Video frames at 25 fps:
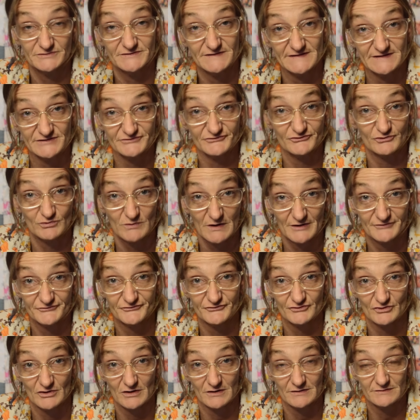Deen's
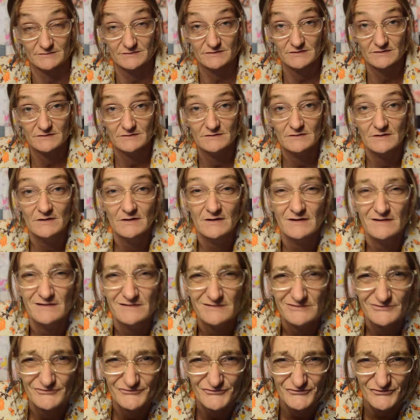restaurant.
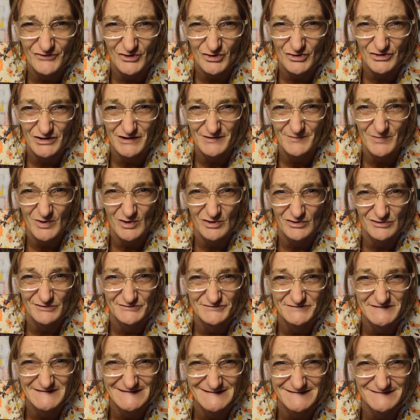Sorry,
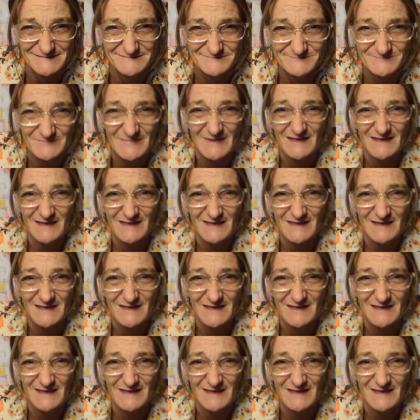Paula Deen.